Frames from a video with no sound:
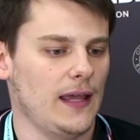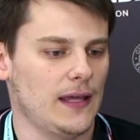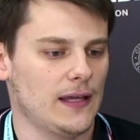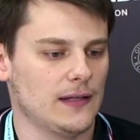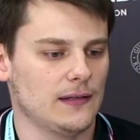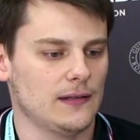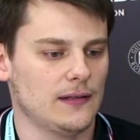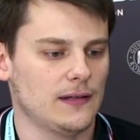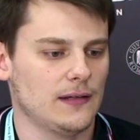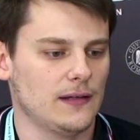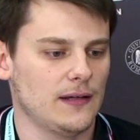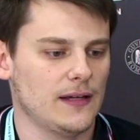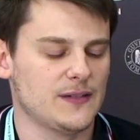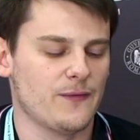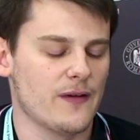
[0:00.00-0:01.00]
And
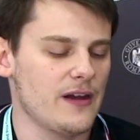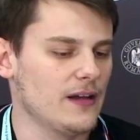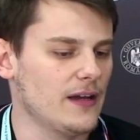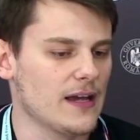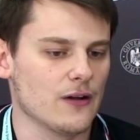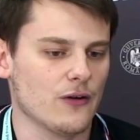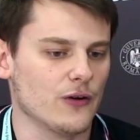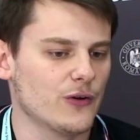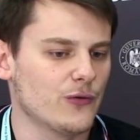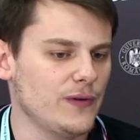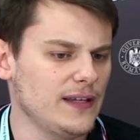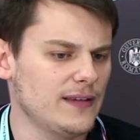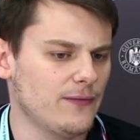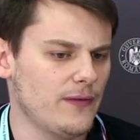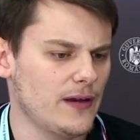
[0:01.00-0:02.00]
it's very, again, concrete,